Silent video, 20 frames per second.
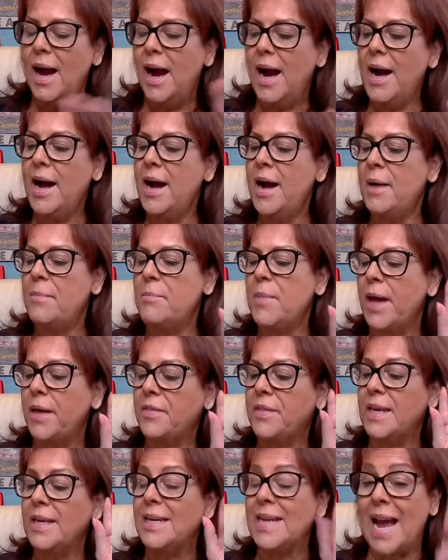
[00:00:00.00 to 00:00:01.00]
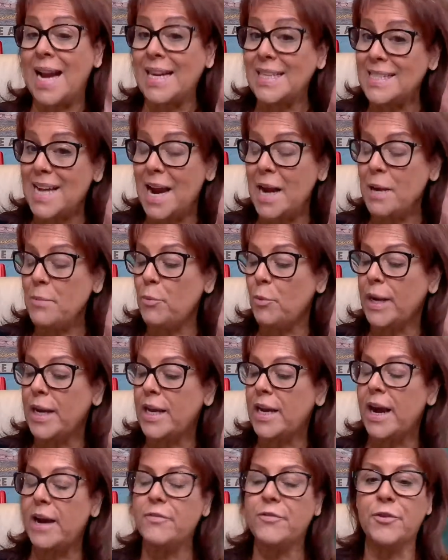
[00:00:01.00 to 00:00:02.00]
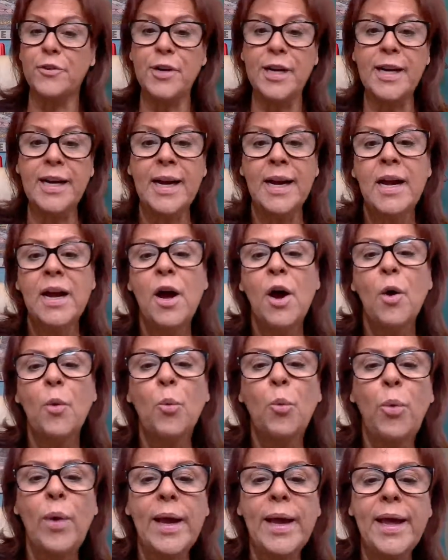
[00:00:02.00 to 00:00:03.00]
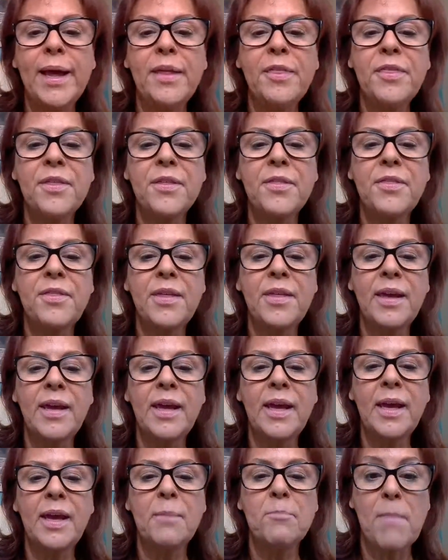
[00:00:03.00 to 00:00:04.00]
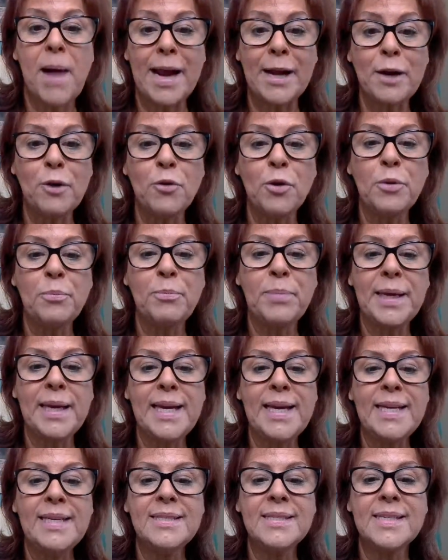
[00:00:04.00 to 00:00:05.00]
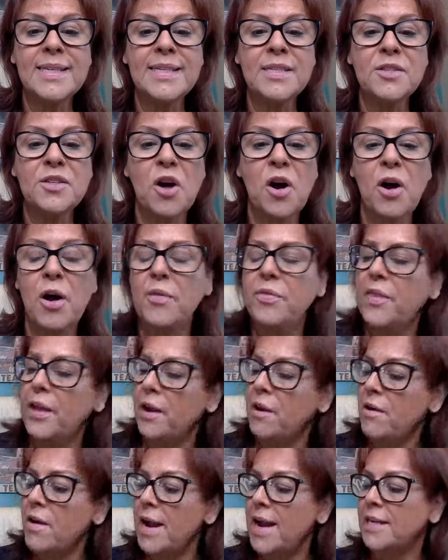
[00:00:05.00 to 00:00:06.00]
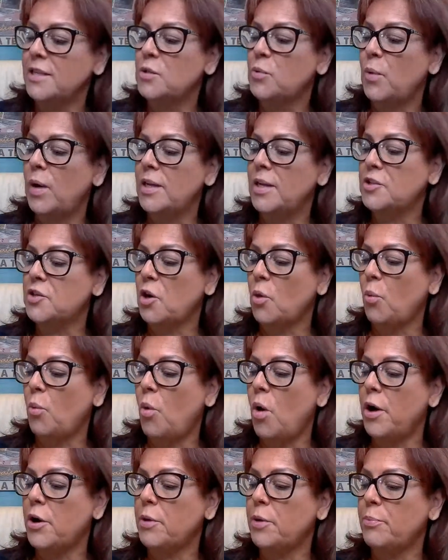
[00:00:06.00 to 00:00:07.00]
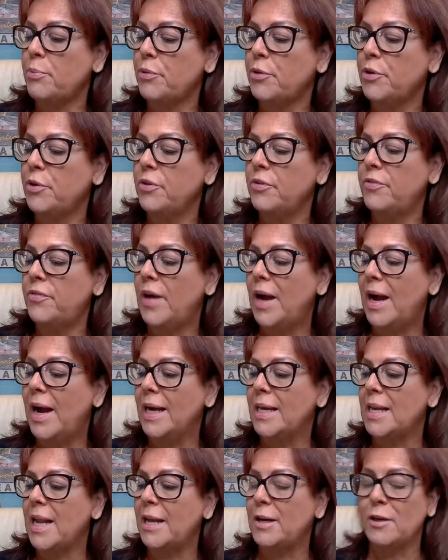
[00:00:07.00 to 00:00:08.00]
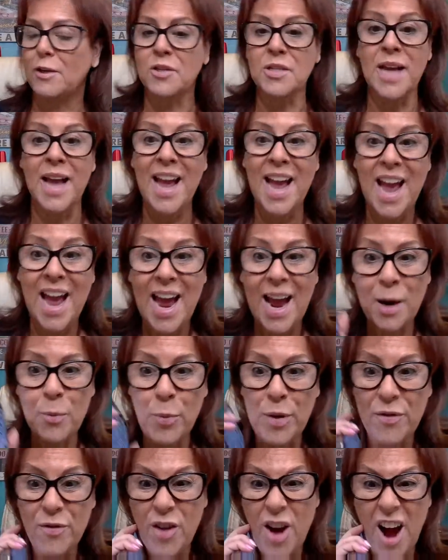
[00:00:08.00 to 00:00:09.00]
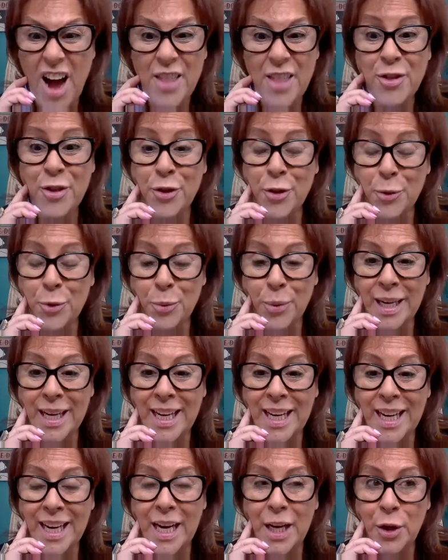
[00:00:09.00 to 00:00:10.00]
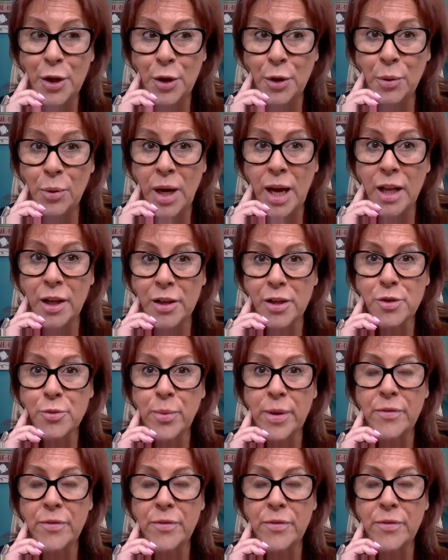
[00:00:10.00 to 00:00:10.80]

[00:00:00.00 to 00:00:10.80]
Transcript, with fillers: Um, the nighttime recovery with the micro beads is on there, as well as our waterproof eyeliners. And we've got three new colors.